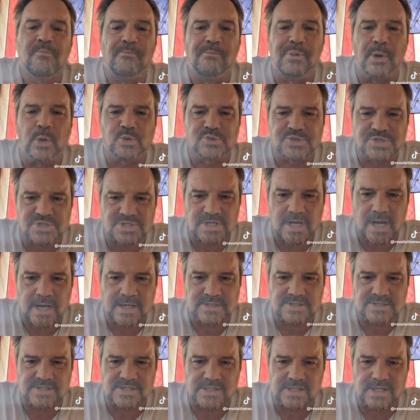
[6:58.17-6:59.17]
Both
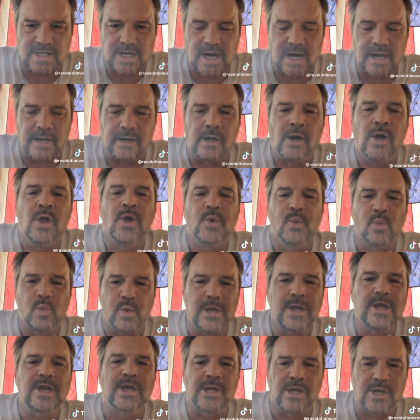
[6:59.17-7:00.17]
sides of the aisle.
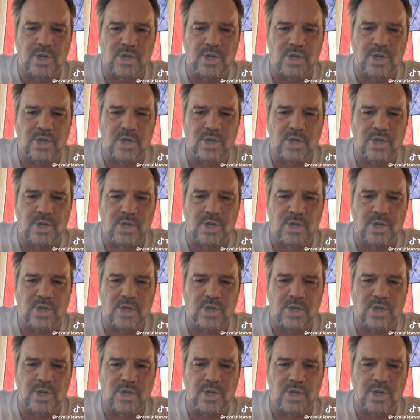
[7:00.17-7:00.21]
We can